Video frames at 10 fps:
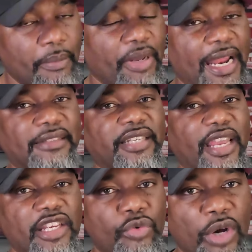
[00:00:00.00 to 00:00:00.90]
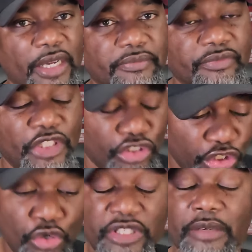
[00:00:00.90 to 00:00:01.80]
But I tell you what,
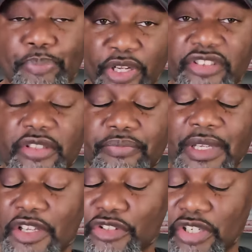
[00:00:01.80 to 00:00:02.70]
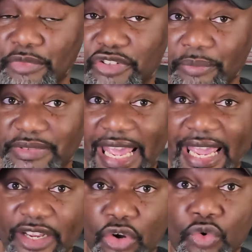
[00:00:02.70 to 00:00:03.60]
you can put some
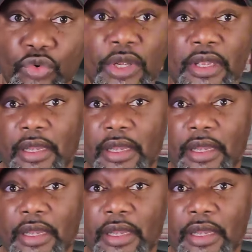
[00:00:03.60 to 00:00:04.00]
daggone